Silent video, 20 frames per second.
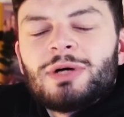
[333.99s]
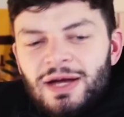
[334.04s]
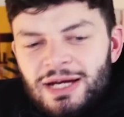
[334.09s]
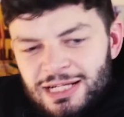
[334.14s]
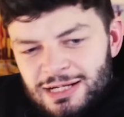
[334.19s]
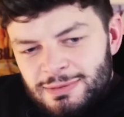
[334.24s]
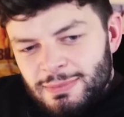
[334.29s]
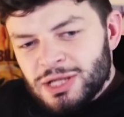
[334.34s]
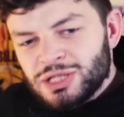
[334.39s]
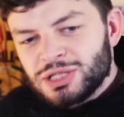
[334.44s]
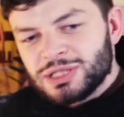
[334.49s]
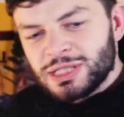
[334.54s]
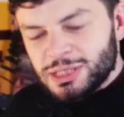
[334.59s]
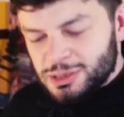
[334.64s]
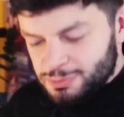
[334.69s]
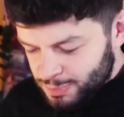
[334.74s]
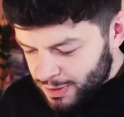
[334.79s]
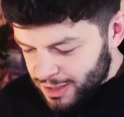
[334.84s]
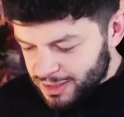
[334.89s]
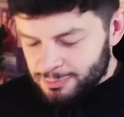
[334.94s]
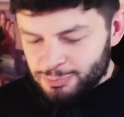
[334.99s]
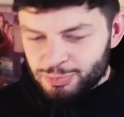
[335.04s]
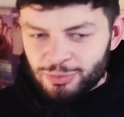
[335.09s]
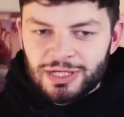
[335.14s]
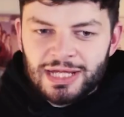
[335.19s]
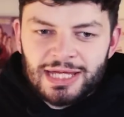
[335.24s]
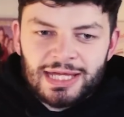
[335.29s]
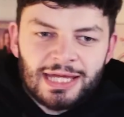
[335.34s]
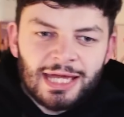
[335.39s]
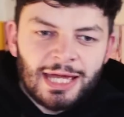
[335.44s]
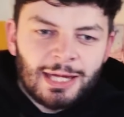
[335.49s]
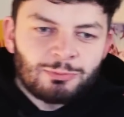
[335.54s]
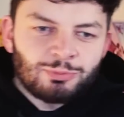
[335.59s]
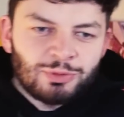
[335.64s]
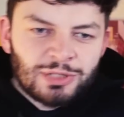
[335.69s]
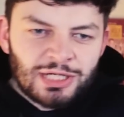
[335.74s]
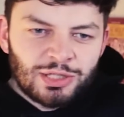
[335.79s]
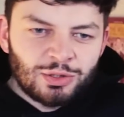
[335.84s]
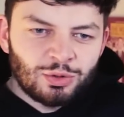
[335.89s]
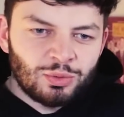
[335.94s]
I can imagine this being a pretty
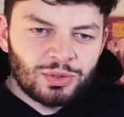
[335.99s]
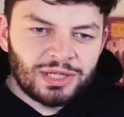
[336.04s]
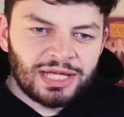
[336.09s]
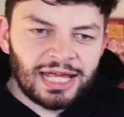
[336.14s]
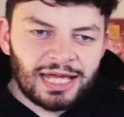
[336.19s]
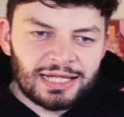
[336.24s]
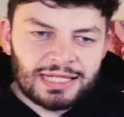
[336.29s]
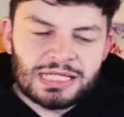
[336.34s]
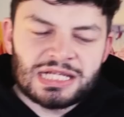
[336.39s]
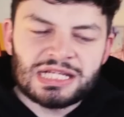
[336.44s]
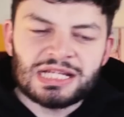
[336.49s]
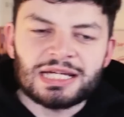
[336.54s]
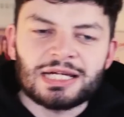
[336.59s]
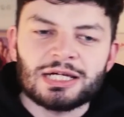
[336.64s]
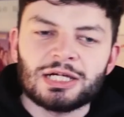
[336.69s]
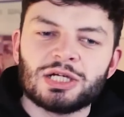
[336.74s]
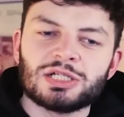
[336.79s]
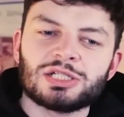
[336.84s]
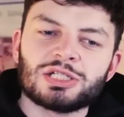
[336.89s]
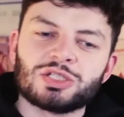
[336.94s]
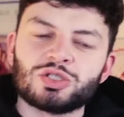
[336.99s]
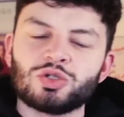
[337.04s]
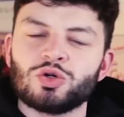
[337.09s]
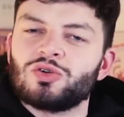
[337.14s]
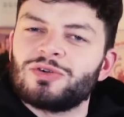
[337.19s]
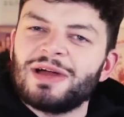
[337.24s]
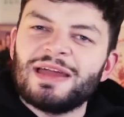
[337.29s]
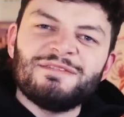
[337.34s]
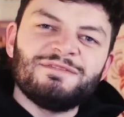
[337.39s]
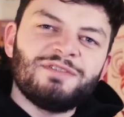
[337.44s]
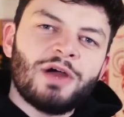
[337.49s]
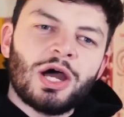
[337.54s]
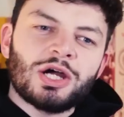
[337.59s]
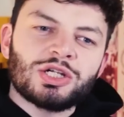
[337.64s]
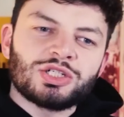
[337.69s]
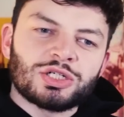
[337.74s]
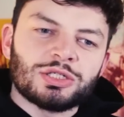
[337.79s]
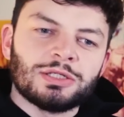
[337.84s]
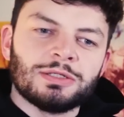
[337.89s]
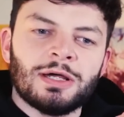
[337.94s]
cool kit. This is like a Castore
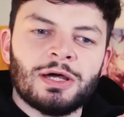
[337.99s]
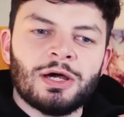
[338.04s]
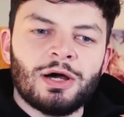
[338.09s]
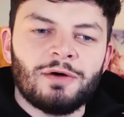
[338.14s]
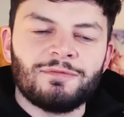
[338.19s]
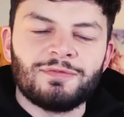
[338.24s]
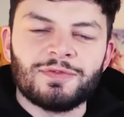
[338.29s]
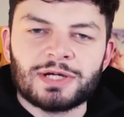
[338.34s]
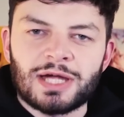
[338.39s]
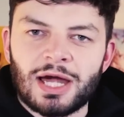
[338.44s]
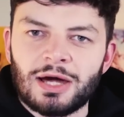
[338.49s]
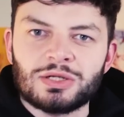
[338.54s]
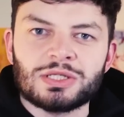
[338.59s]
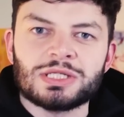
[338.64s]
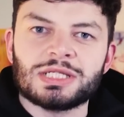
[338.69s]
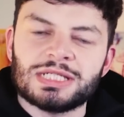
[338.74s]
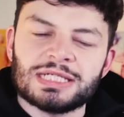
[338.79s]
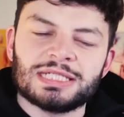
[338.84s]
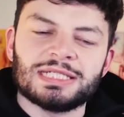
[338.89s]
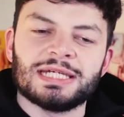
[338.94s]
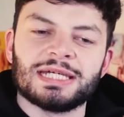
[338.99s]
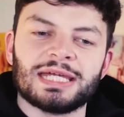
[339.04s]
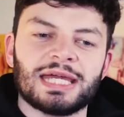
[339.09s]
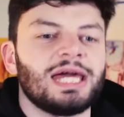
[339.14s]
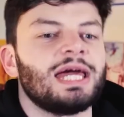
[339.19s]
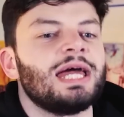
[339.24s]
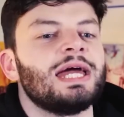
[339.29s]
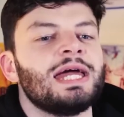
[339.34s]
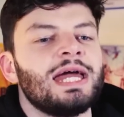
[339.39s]
version of the current City kit,